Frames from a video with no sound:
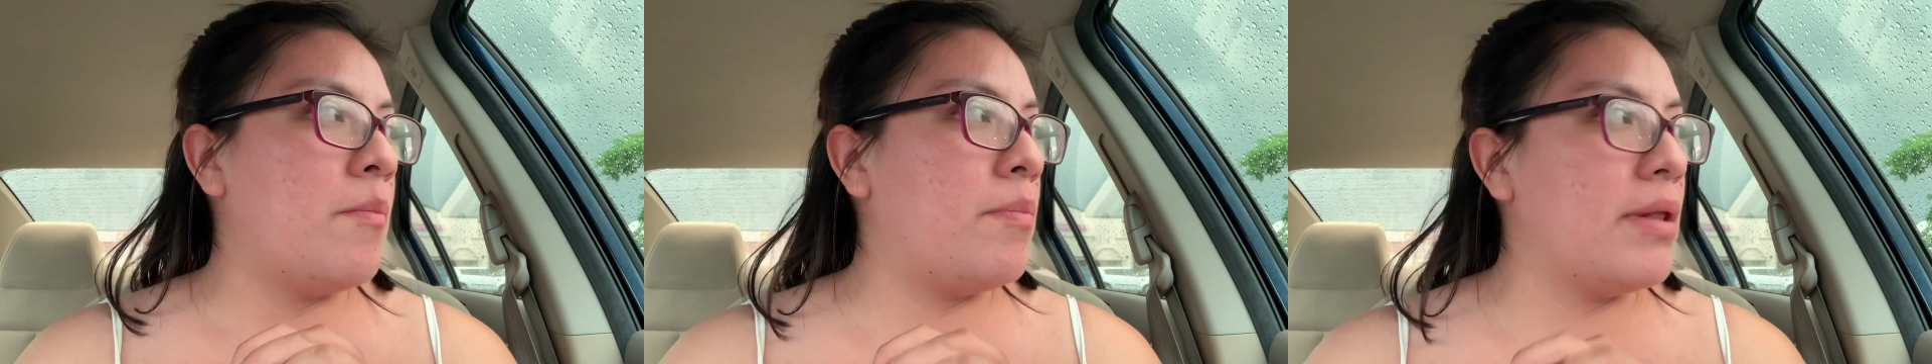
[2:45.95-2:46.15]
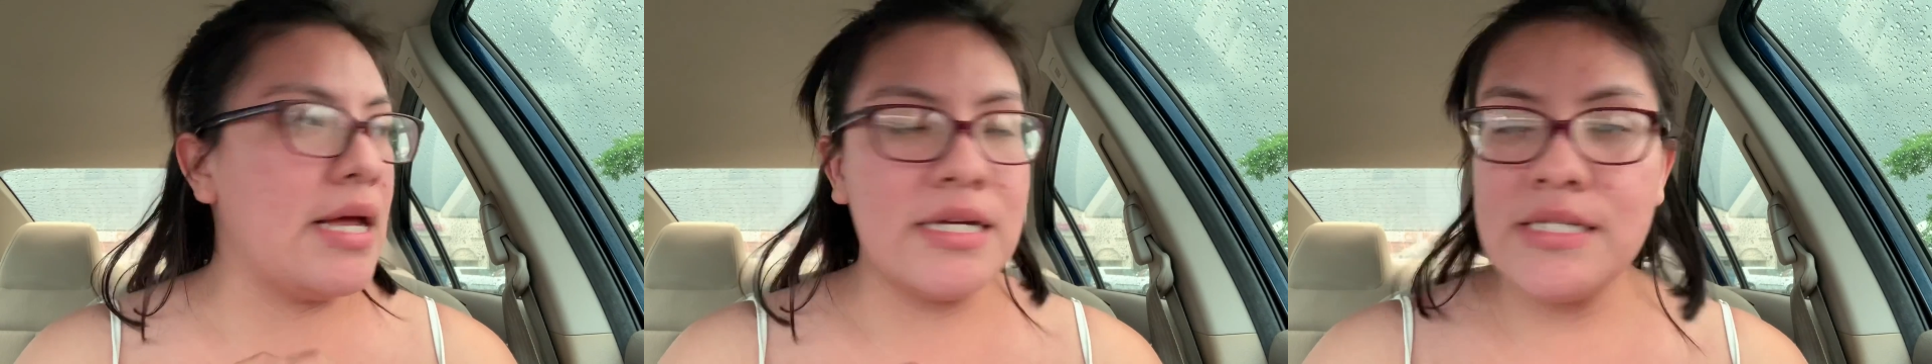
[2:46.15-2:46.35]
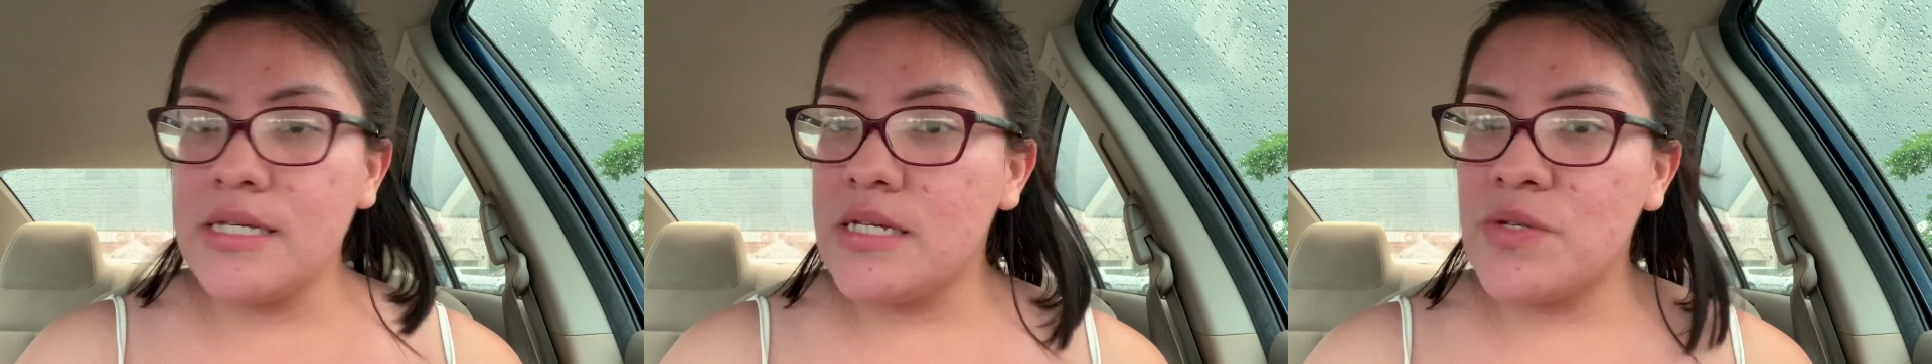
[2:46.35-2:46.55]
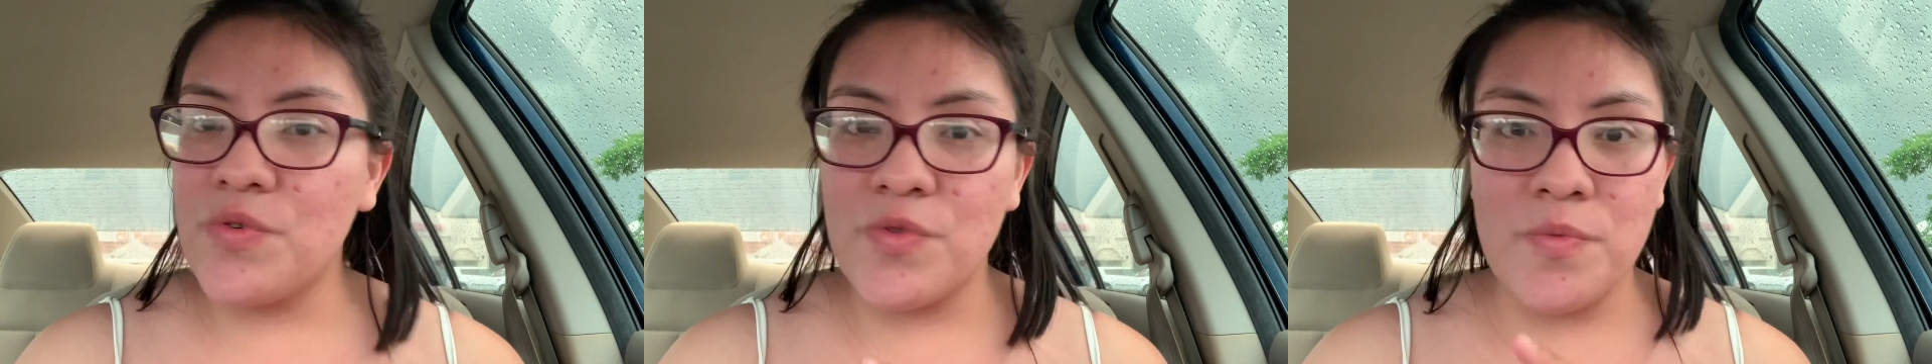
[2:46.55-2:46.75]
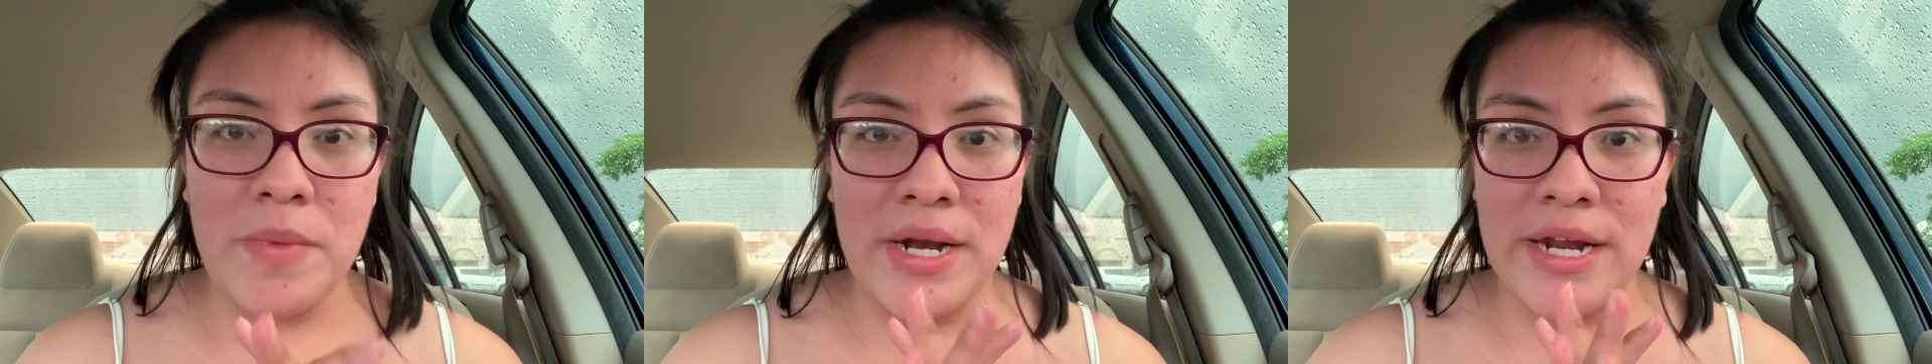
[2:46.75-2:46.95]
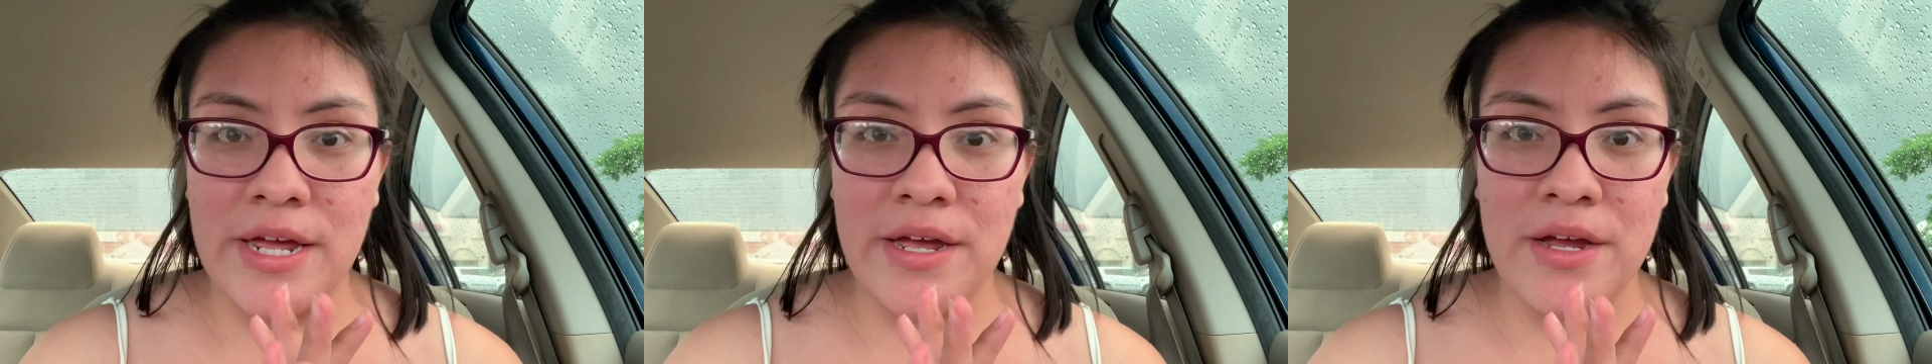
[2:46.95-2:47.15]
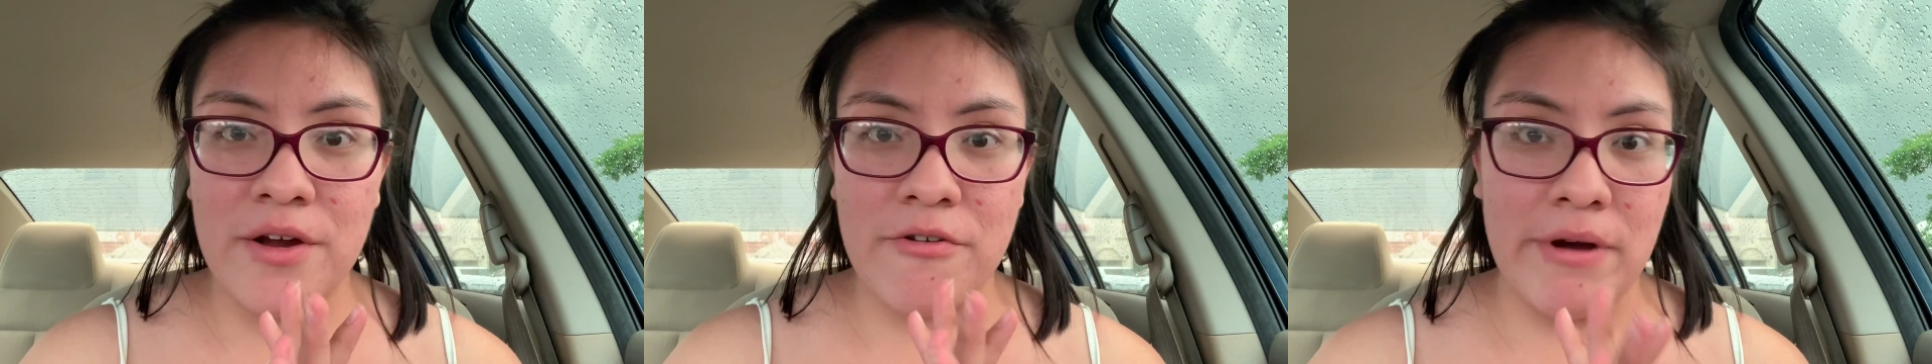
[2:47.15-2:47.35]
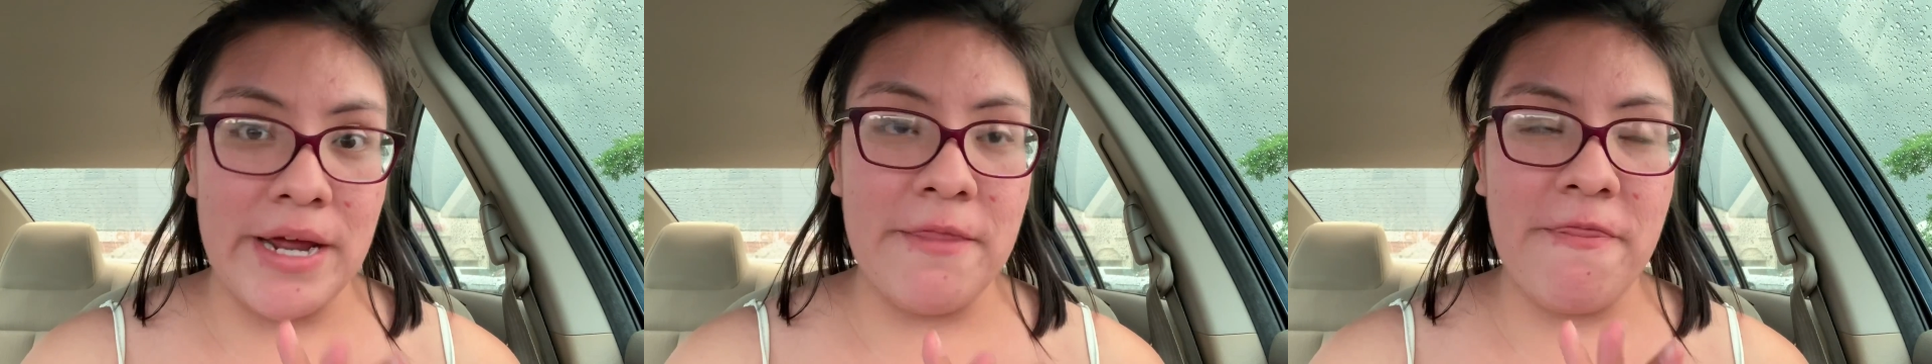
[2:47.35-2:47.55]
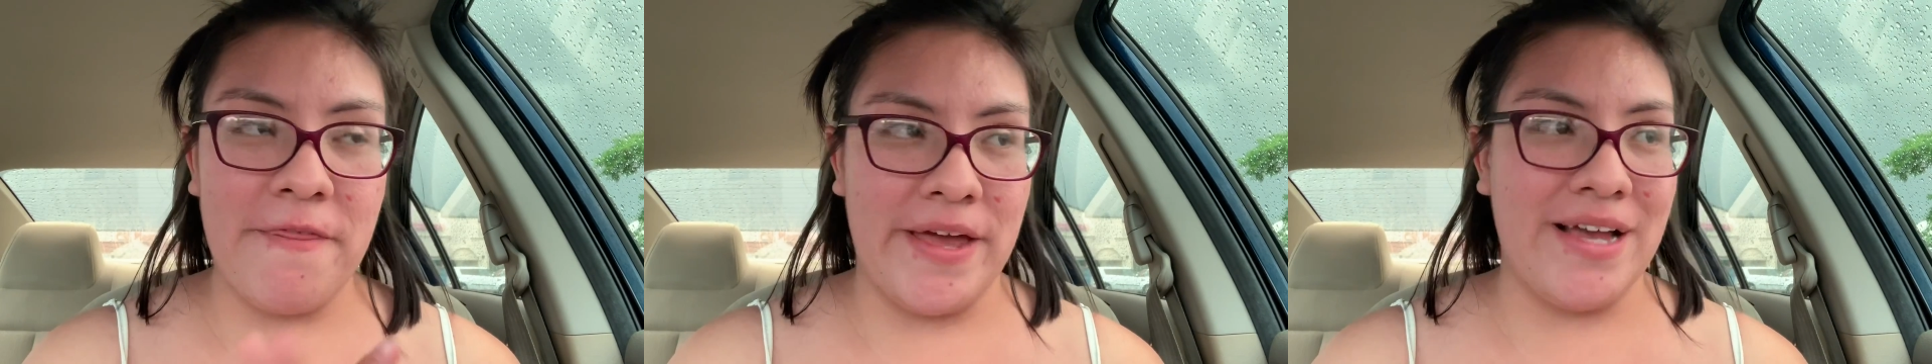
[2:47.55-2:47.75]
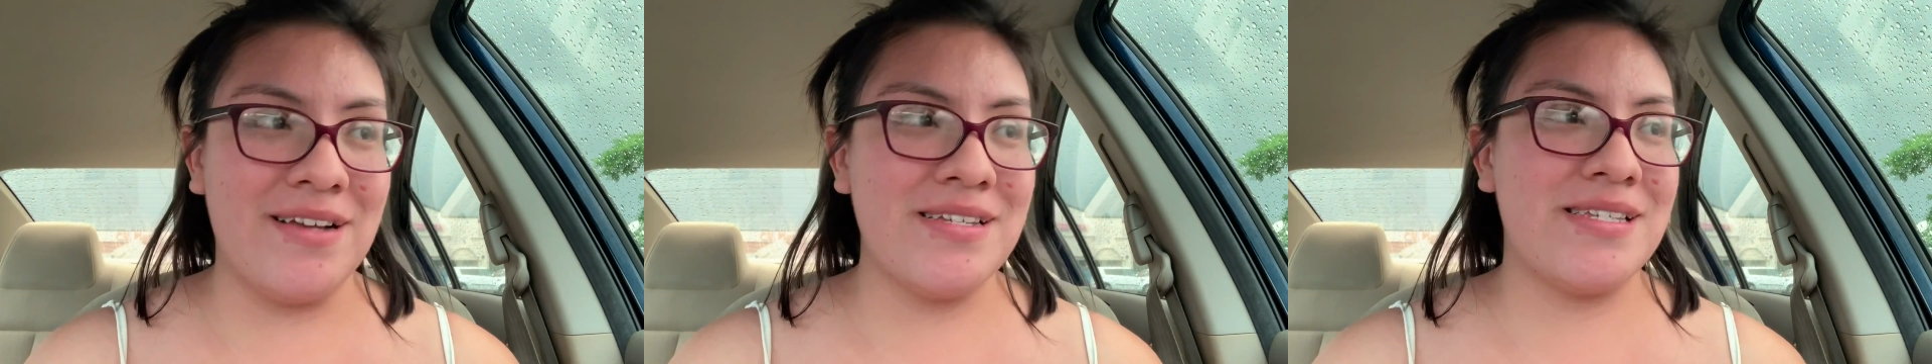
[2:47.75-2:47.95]
bless us with many great
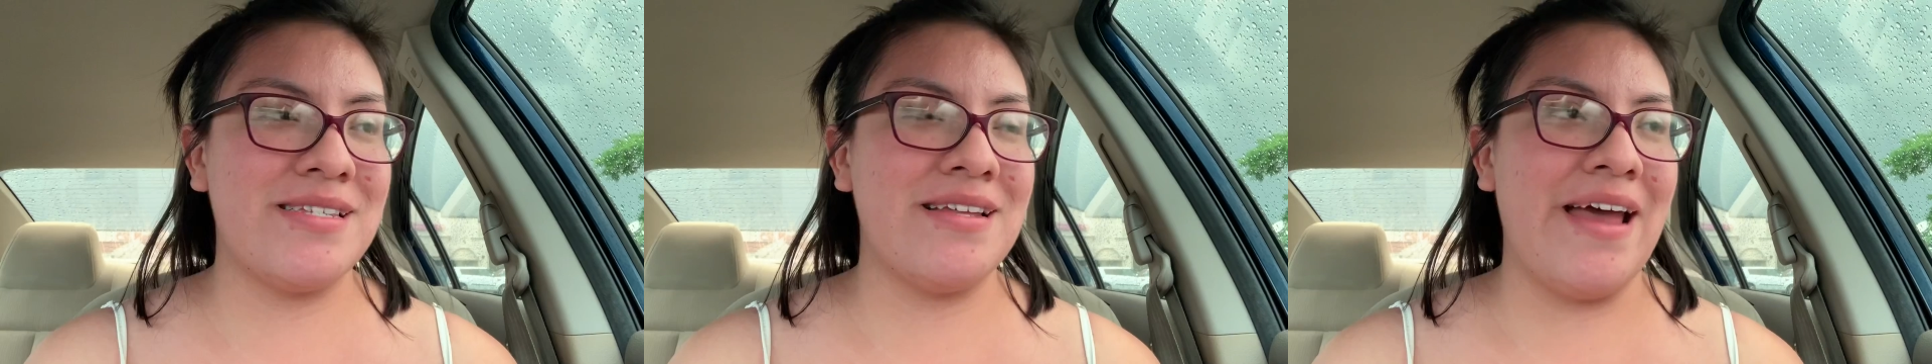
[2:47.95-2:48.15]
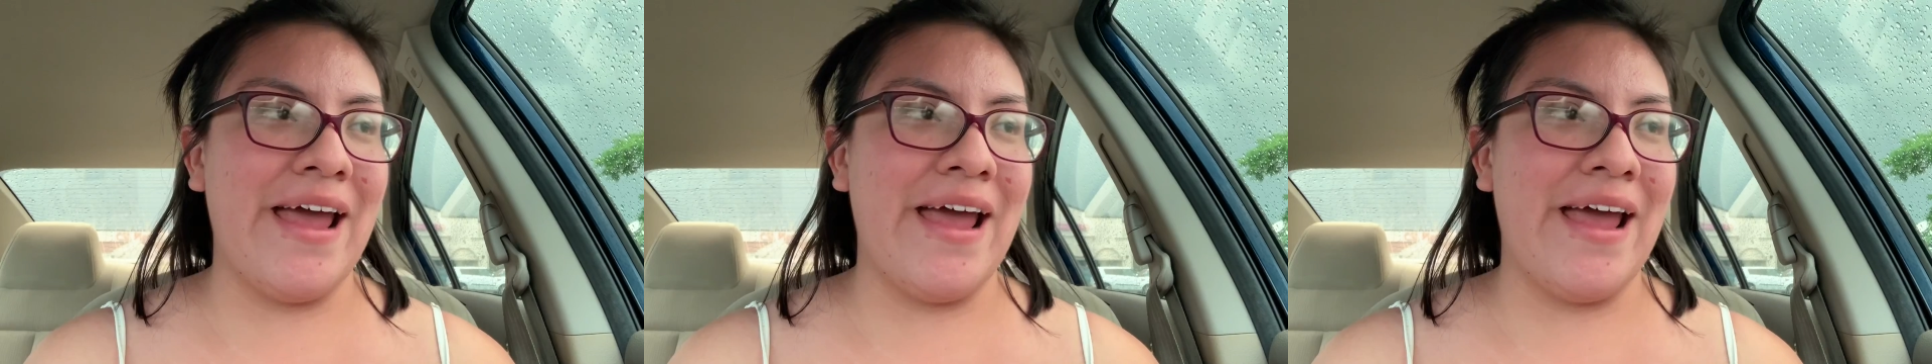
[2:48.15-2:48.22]
things.